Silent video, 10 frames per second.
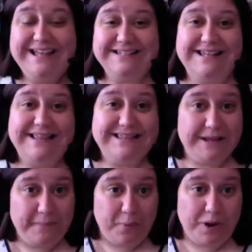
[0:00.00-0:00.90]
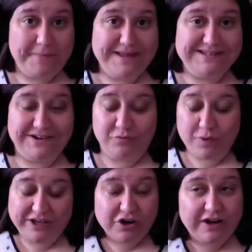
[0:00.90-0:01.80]
set the appointment of
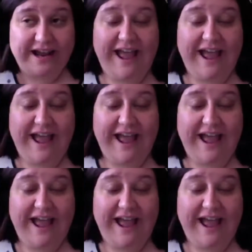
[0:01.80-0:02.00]
when you're going to